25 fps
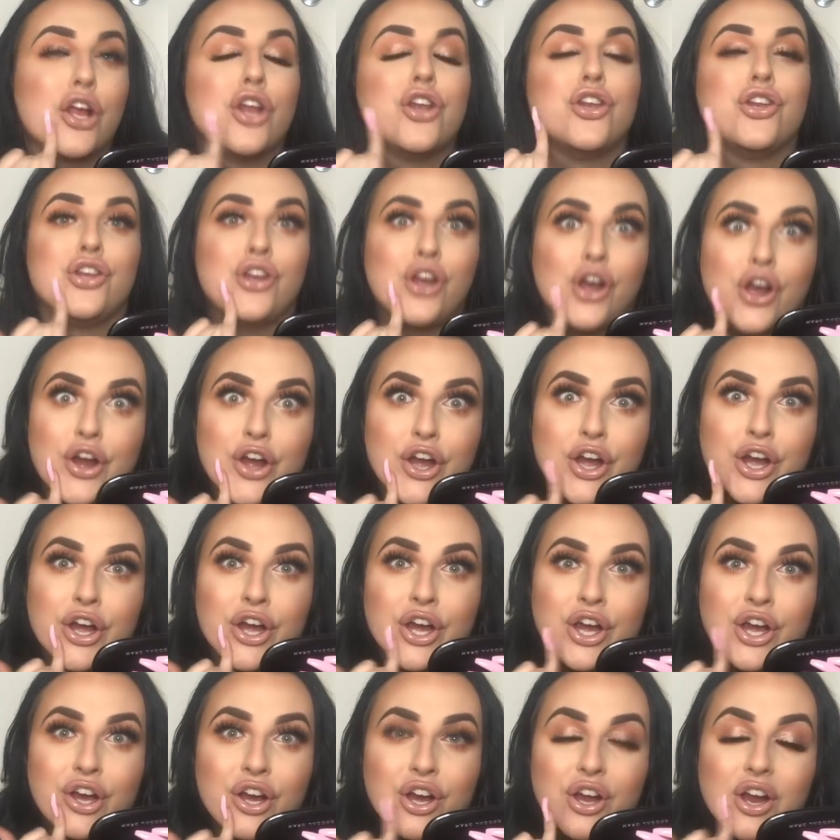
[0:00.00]
No,
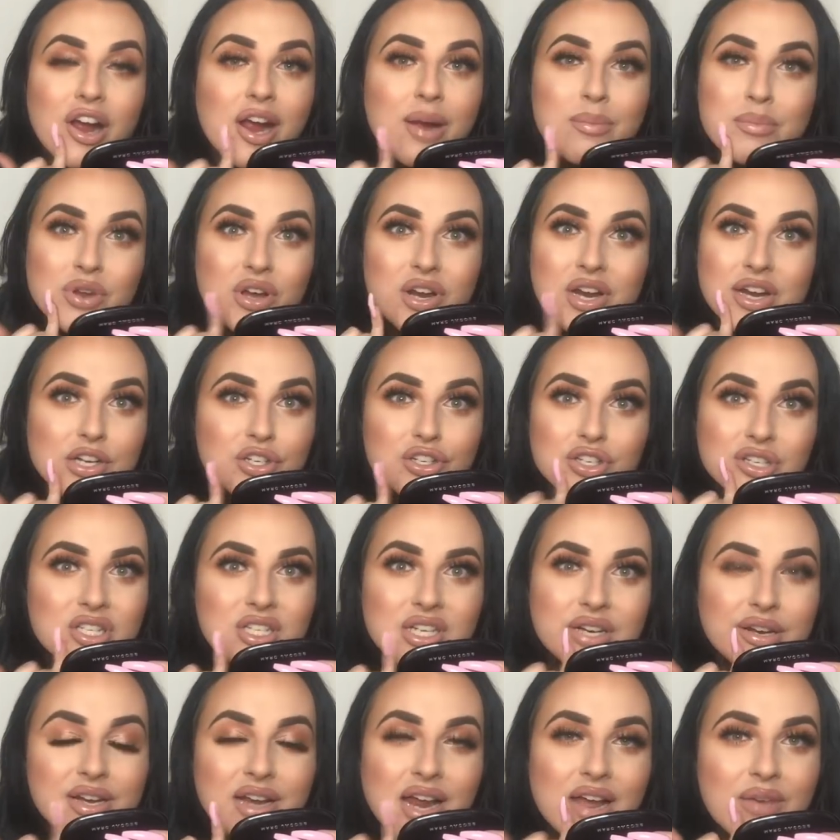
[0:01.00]
I'm not
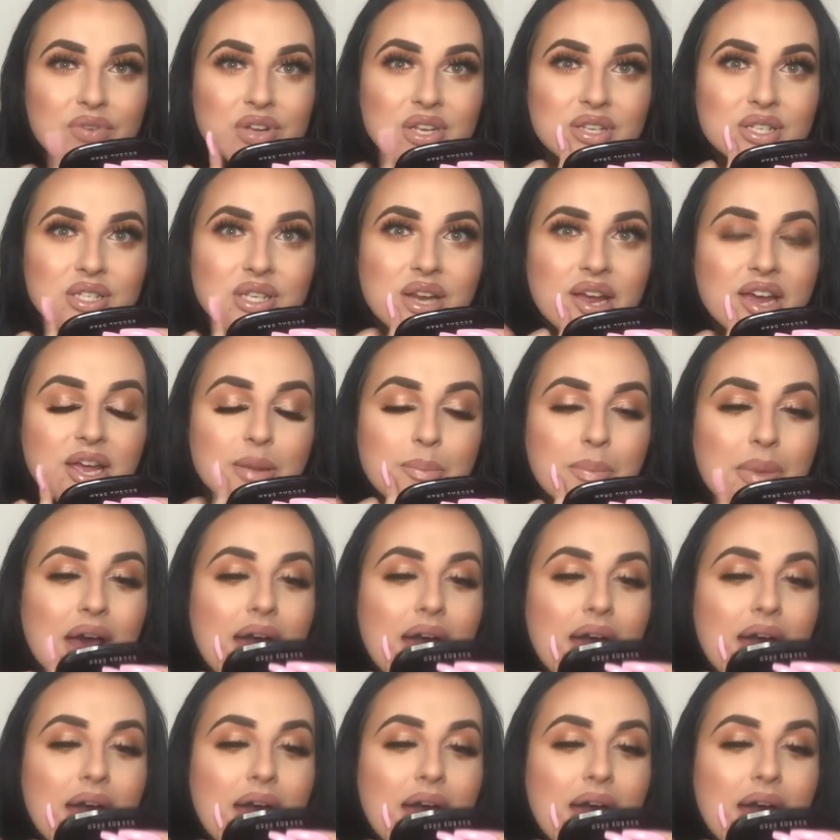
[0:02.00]
interested in having snake